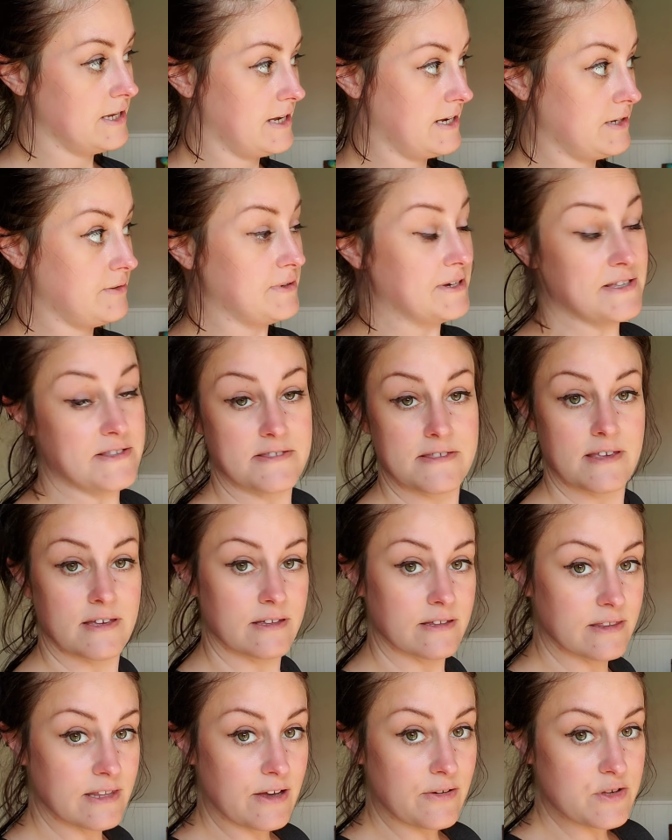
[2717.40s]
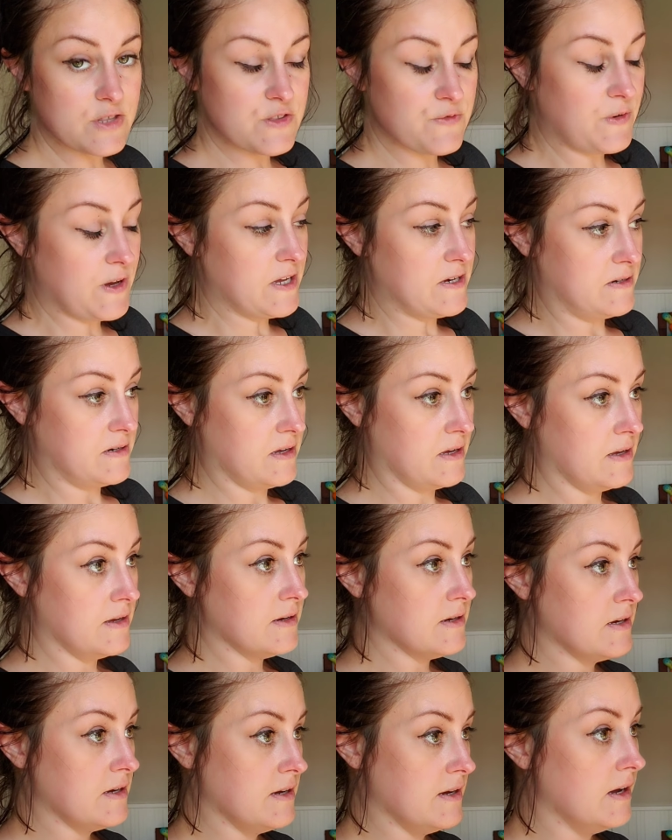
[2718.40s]
anyways, that was fun.
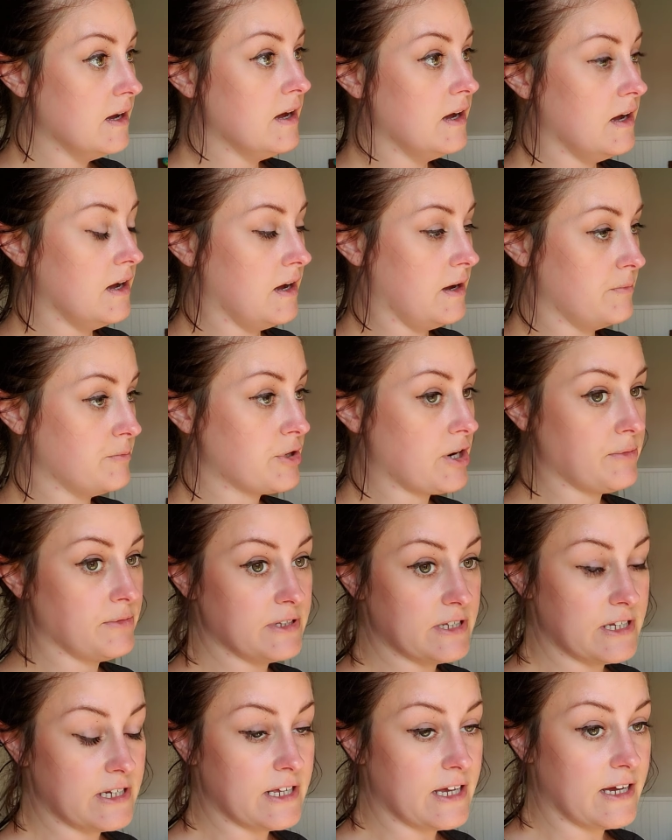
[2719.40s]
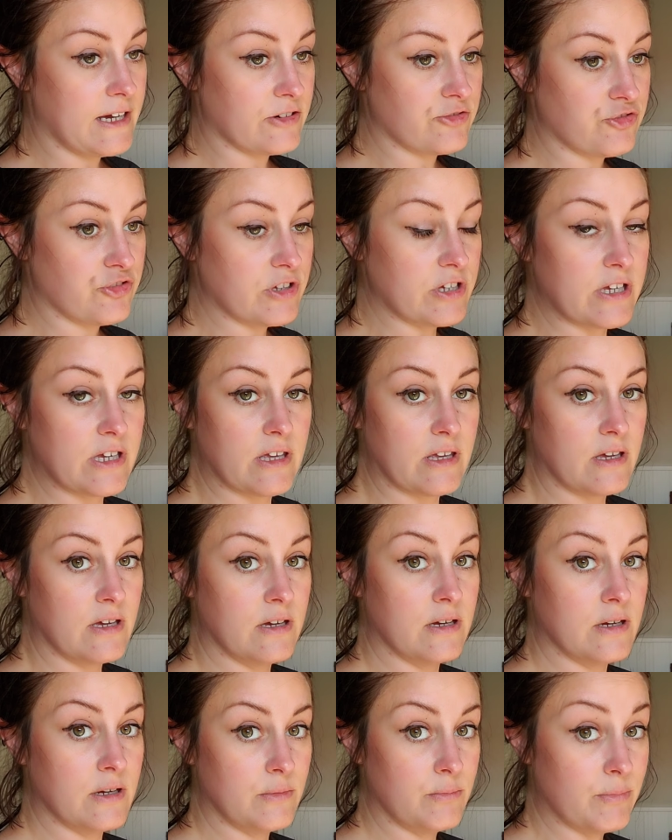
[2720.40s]
I'm probably gonna actually
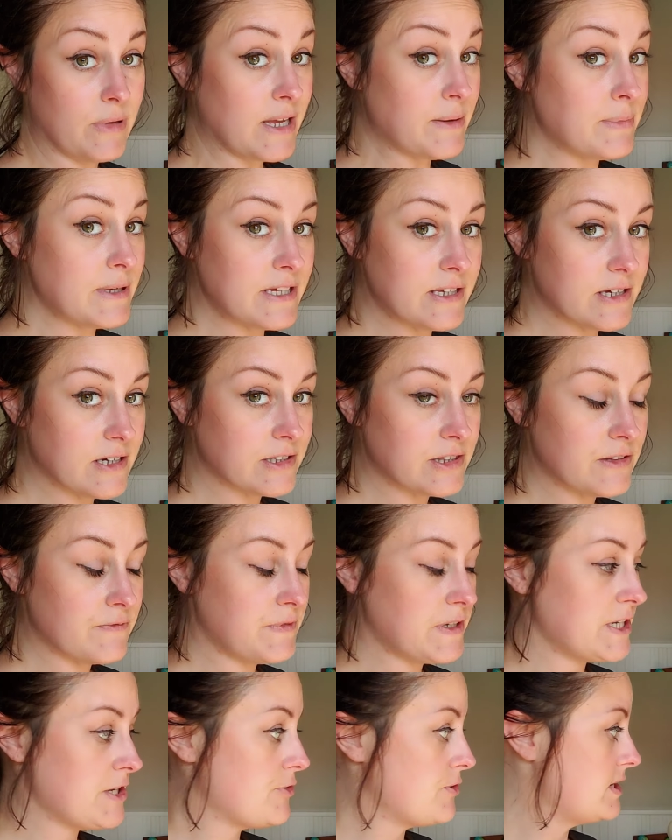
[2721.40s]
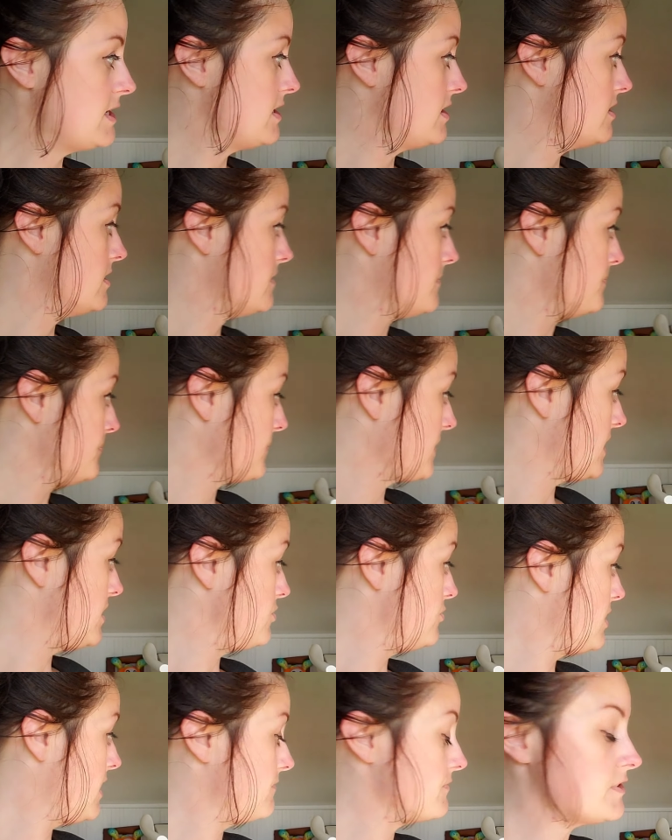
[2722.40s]
maybe cut the video here. I
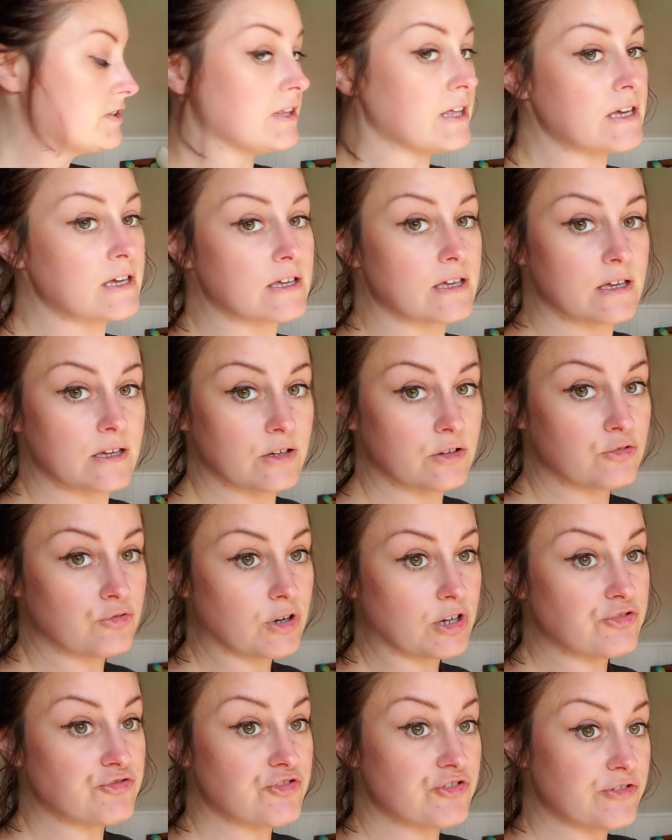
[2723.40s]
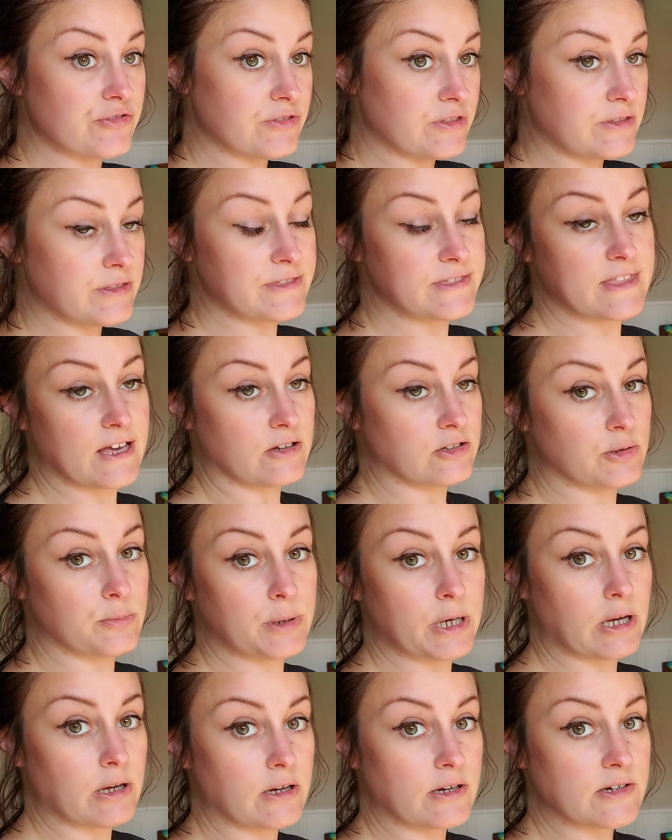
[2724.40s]
do have to like crunch down the
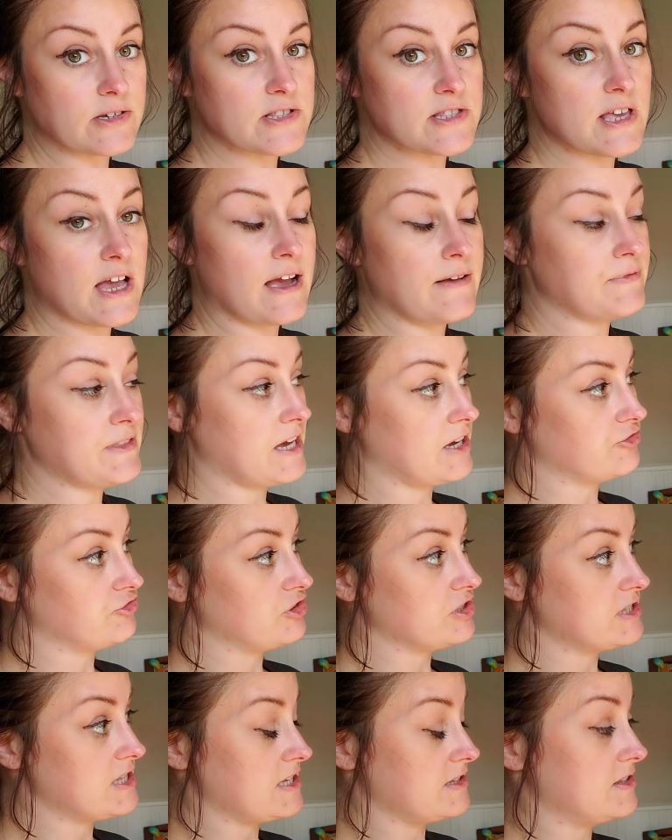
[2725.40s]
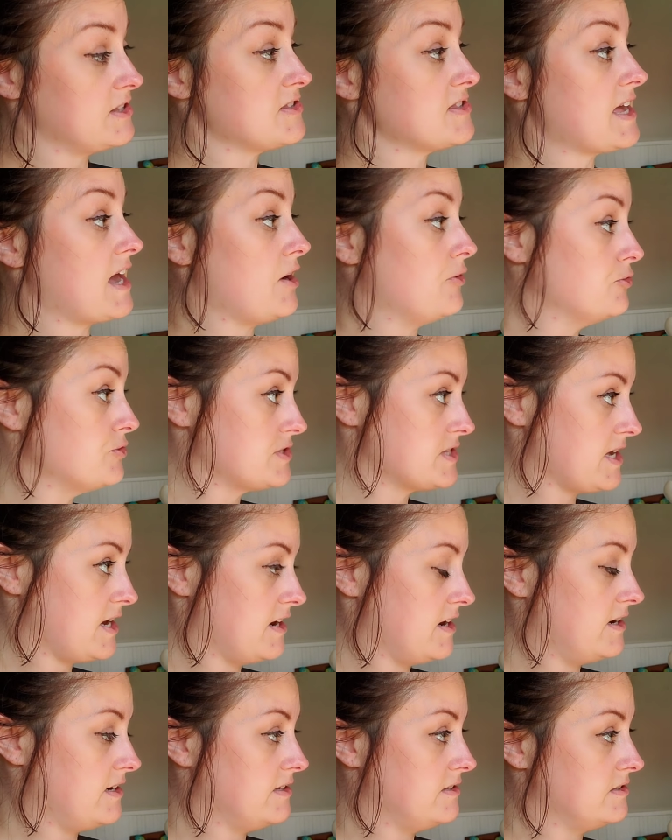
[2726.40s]
box. I have to actually take this
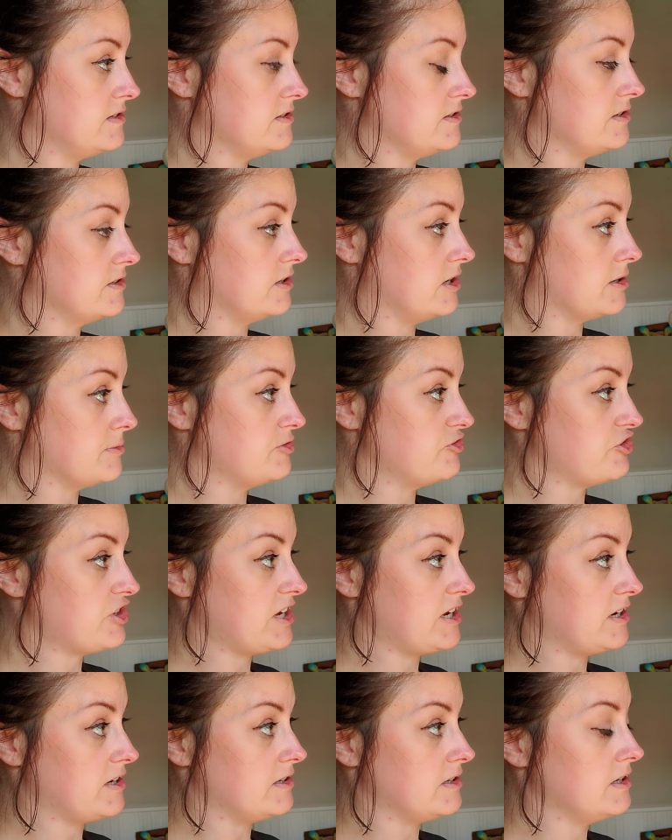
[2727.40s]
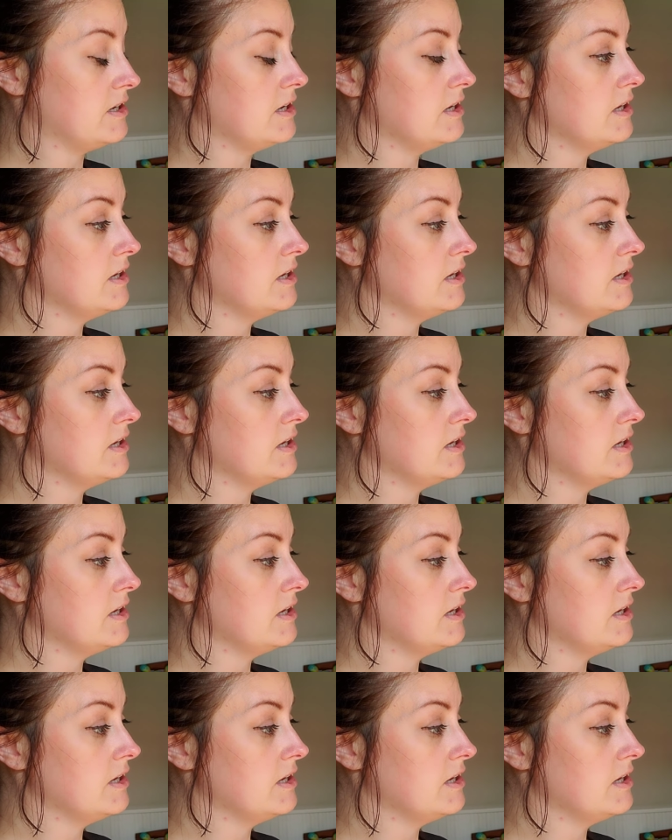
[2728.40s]
outside into the garbage can